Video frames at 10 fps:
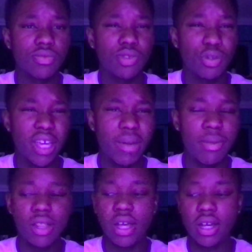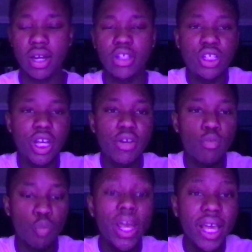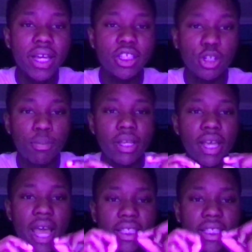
You get me? Like a chicken wing should be a